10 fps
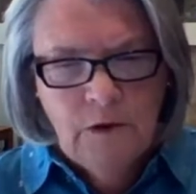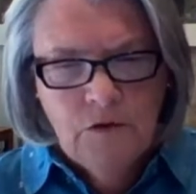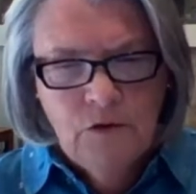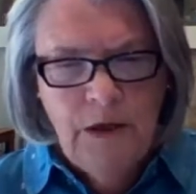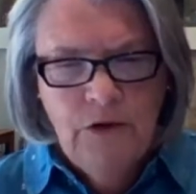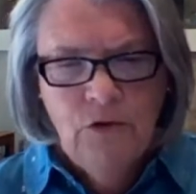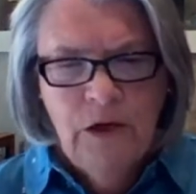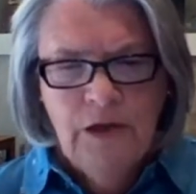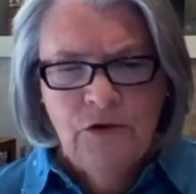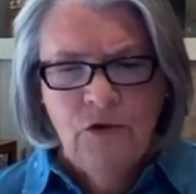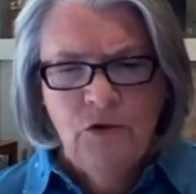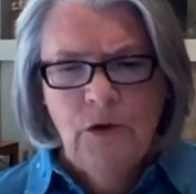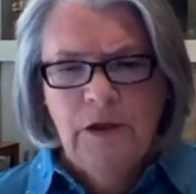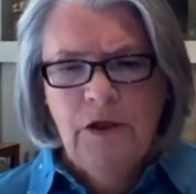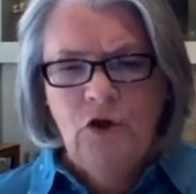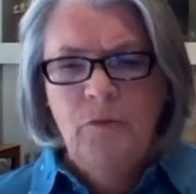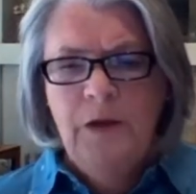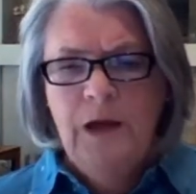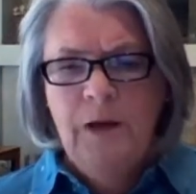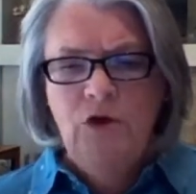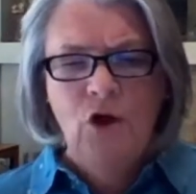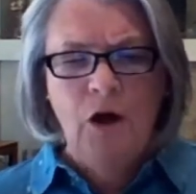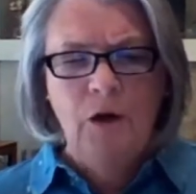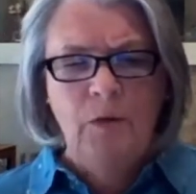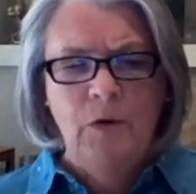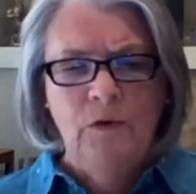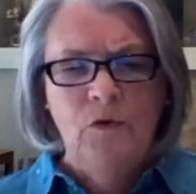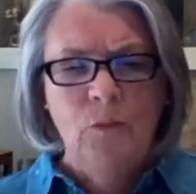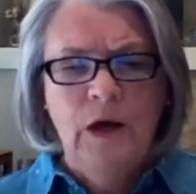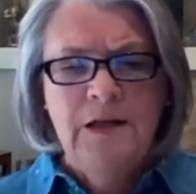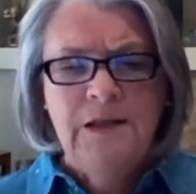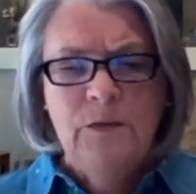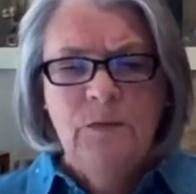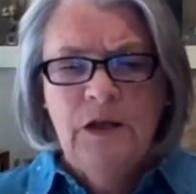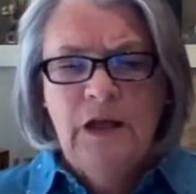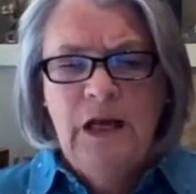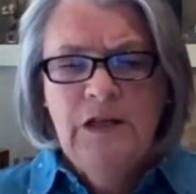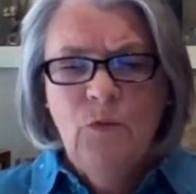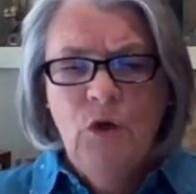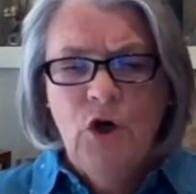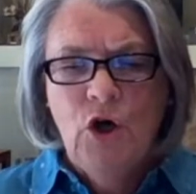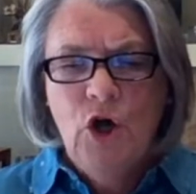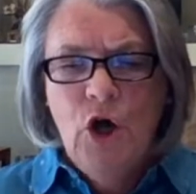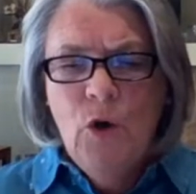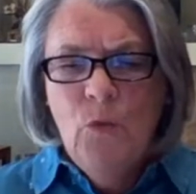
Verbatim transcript: So Matron answered quickly, You'll be able to talk about your pregnancy with the caseworker.